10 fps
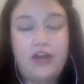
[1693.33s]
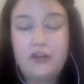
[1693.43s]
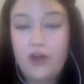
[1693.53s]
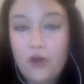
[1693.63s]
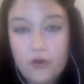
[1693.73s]
If you're
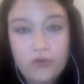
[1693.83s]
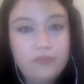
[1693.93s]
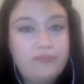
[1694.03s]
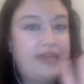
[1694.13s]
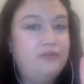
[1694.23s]
at
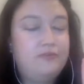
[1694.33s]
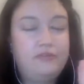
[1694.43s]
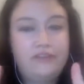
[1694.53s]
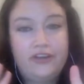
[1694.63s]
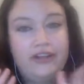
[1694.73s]
home and you
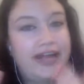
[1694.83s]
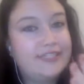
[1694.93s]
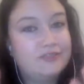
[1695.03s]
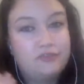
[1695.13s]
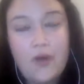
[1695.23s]
prefer a
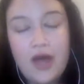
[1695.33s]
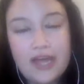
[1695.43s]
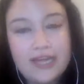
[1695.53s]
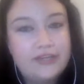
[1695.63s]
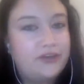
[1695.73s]
glass of
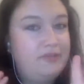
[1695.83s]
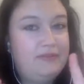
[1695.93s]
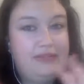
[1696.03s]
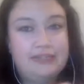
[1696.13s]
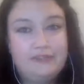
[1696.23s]
wine or
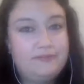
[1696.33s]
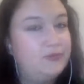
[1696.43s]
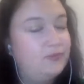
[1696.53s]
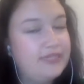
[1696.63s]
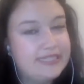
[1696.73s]
maybe a little
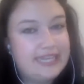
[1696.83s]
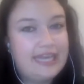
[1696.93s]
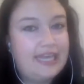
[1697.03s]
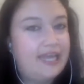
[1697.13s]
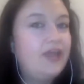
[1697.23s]
bit of
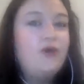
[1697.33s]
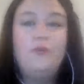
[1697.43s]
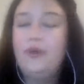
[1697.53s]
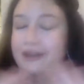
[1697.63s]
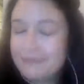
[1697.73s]
whiskey,
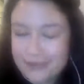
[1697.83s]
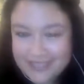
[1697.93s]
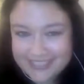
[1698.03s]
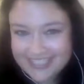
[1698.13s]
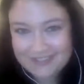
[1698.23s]
whatever
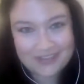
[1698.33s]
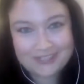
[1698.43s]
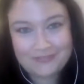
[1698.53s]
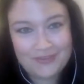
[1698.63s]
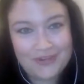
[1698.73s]
it is that
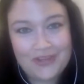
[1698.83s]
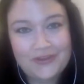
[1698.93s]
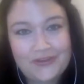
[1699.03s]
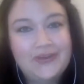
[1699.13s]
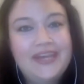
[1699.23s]
works for
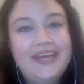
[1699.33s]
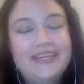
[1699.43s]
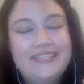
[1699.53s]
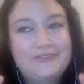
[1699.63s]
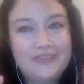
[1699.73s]
you,
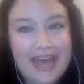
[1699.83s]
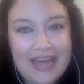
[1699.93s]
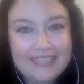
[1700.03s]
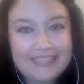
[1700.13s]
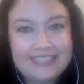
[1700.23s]
to
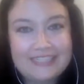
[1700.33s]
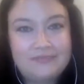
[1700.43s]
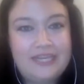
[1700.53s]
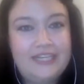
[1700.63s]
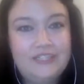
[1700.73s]
relax a
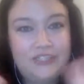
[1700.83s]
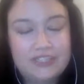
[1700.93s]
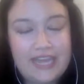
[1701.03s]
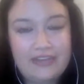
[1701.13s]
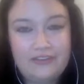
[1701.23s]
little bit and
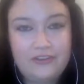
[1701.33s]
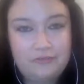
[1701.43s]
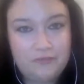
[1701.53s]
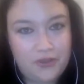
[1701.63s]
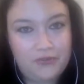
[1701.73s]
just get into
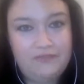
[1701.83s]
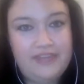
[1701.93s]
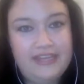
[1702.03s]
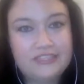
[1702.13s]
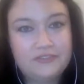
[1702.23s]
the flow
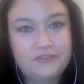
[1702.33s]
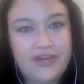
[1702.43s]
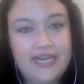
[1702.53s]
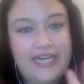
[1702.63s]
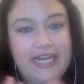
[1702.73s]
of things
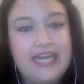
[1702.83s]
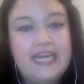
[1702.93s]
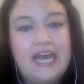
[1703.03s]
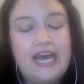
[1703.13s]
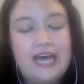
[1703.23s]
for writing,
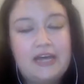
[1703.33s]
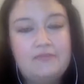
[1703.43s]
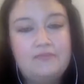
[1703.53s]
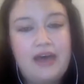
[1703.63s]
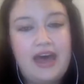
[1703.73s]

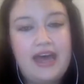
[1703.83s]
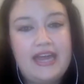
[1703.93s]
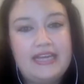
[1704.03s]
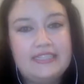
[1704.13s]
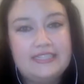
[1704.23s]

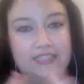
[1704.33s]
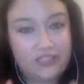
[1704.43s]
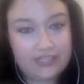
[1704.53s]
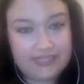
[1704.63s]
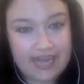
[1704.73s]
I
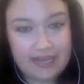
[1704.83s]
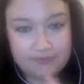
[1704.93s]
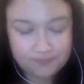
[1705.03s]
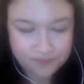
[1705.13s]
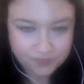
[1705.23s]
suggest
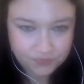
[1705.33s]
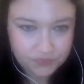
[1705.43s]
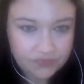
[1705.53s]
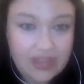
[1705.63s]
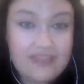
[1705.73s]
that.
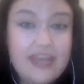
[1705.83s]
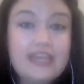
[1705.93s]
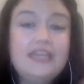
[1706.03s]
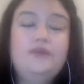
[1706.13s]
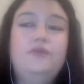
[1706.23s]
And
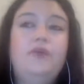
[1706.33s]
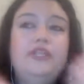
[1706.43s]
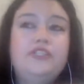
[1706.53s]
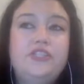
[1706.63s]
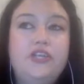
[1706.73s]
then
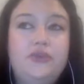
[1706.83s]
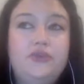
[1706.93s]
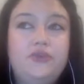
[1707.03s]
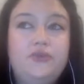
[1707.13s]
once